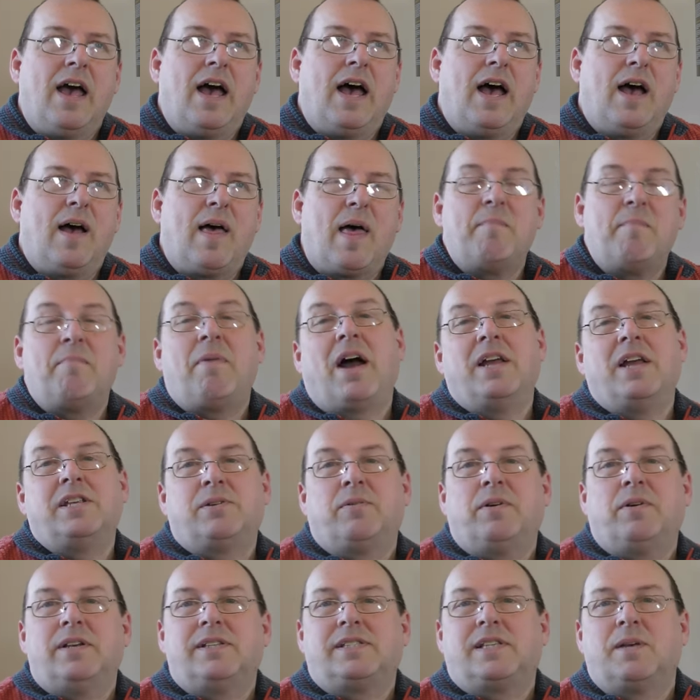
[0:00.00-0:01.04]
I might
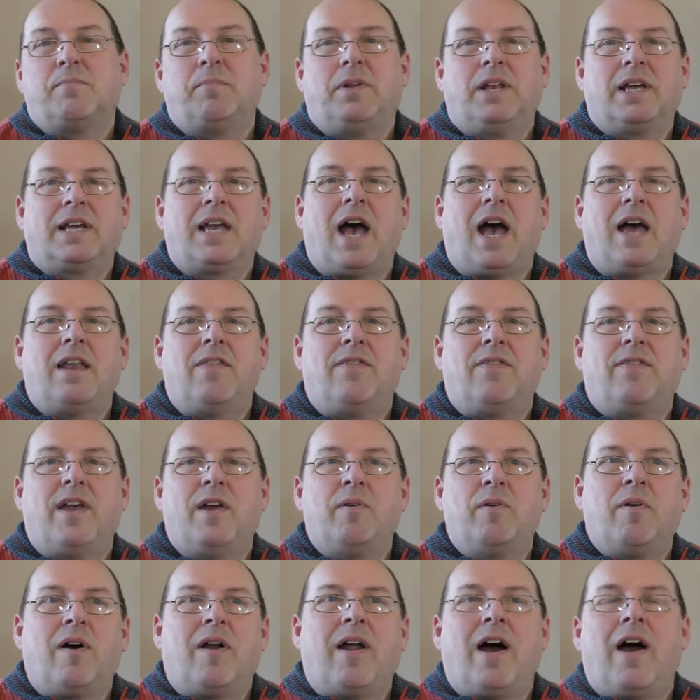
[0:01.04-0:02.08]
do it a similar kind of
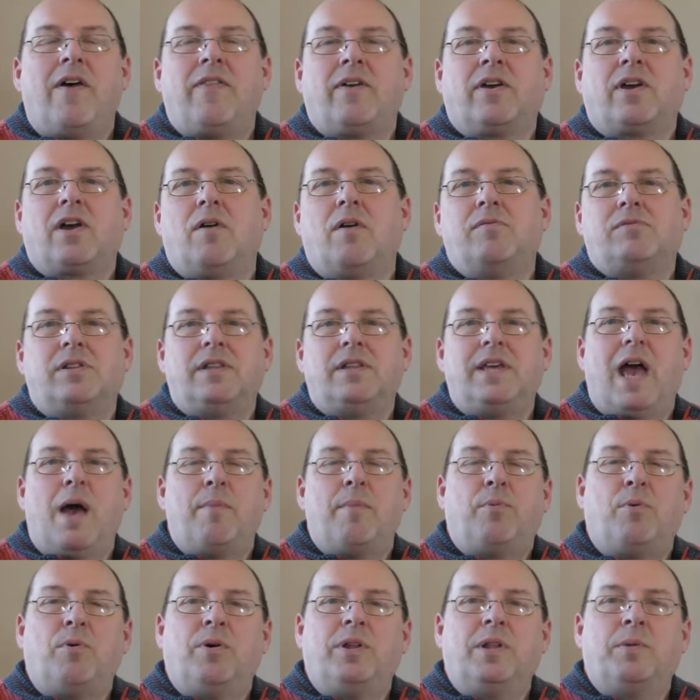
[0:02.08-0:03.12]
thing where I either go to the
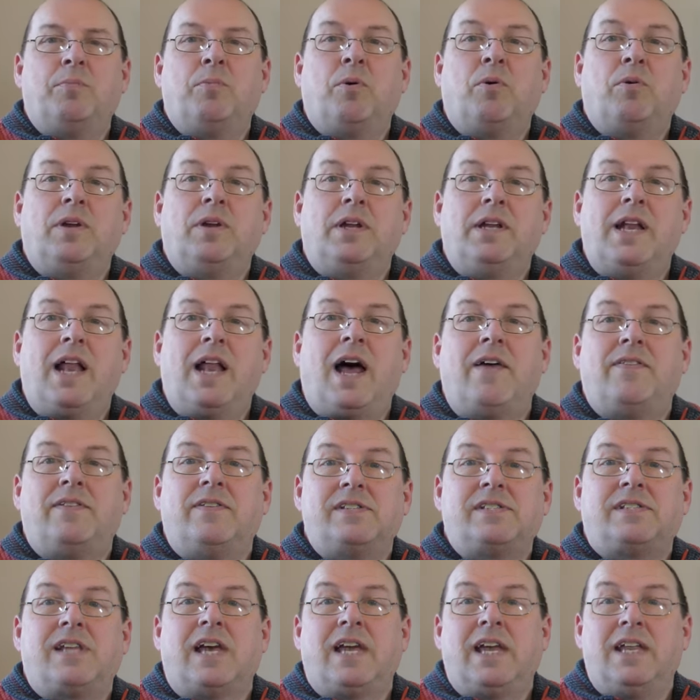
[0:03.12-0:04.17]
airport in the morning and
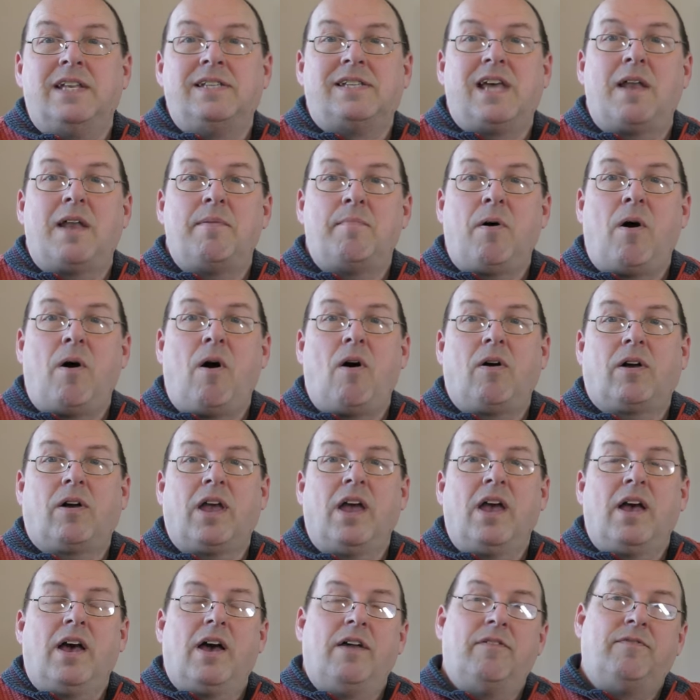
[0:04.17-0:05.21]
either stay in
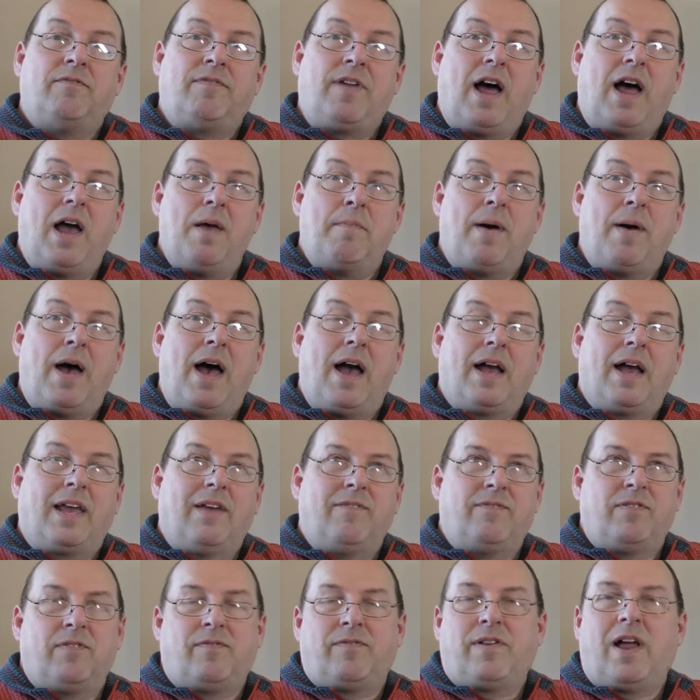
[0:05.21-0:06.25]
Denmark and fly
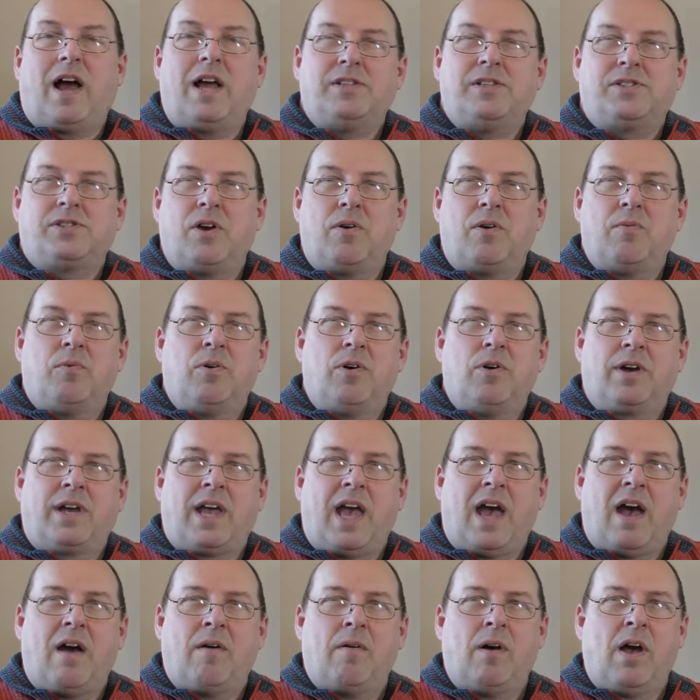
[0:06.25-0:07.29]
back if the flights don't
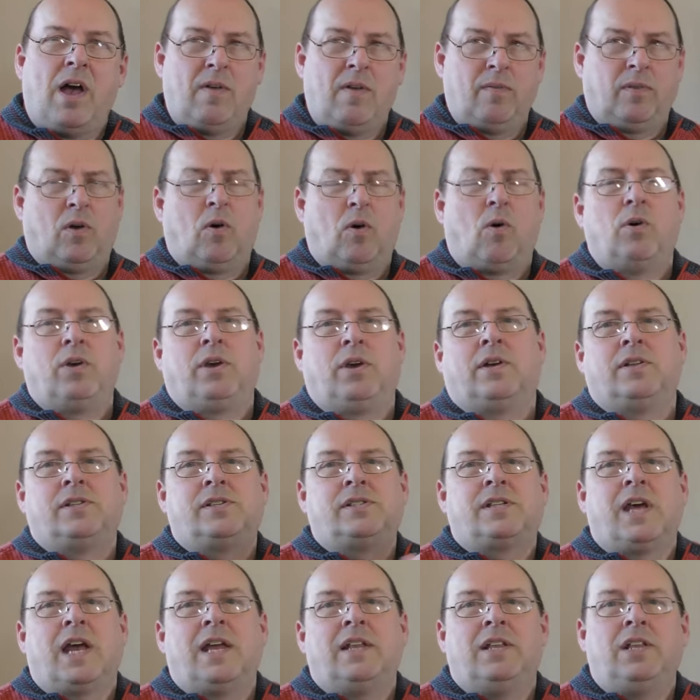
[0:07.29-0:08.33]
work out, or you could
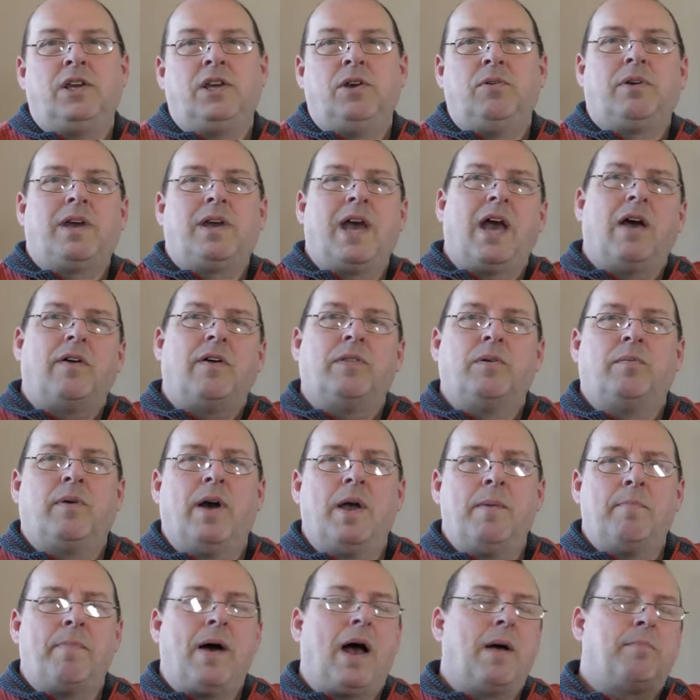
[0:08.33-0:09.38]
stay in the UK on the
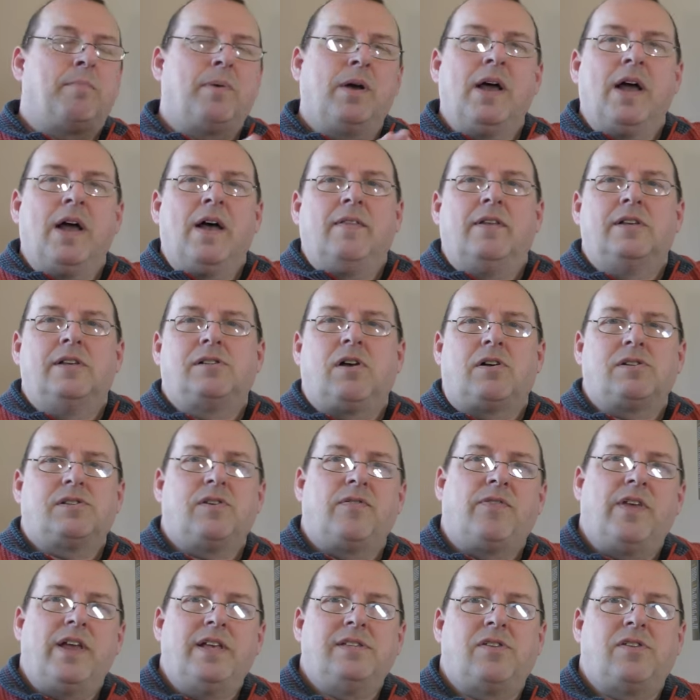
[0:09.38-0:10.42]
way back. But there's lots
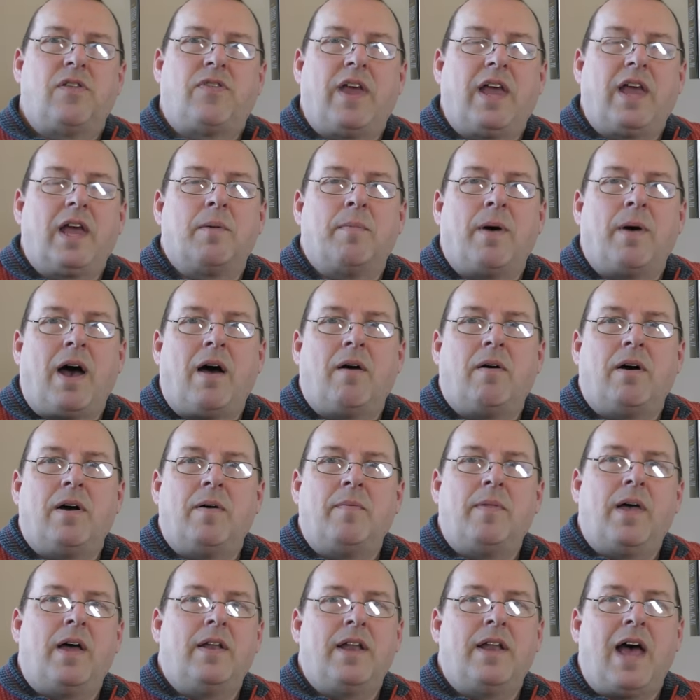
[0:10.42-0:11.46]
of things to think about
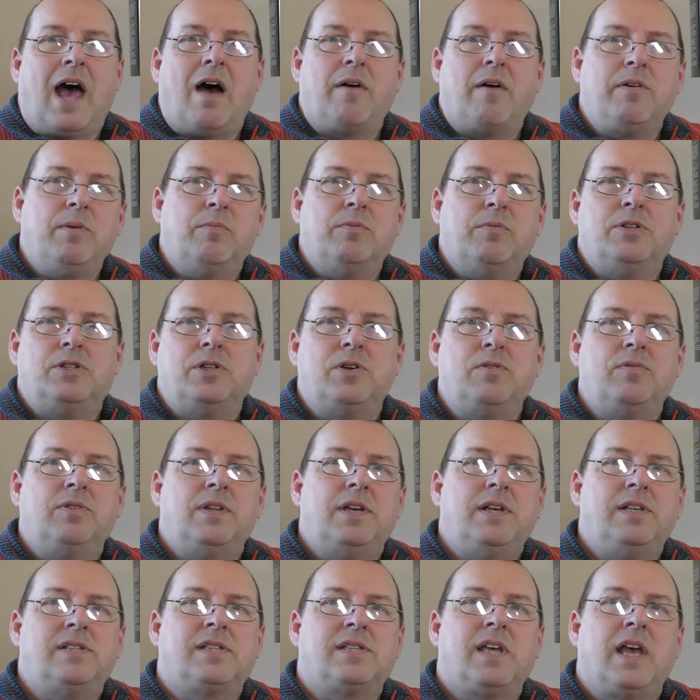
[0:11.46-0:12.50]
and how you would do
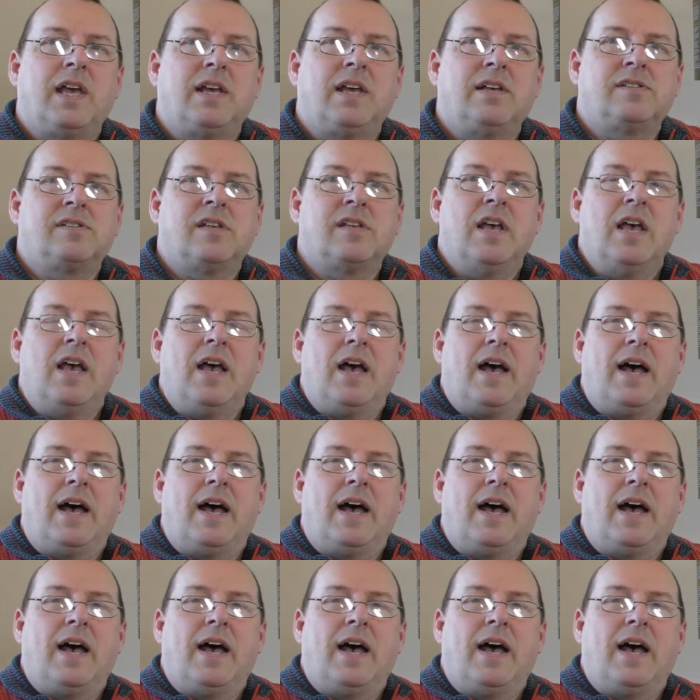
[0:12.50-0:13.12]
these things.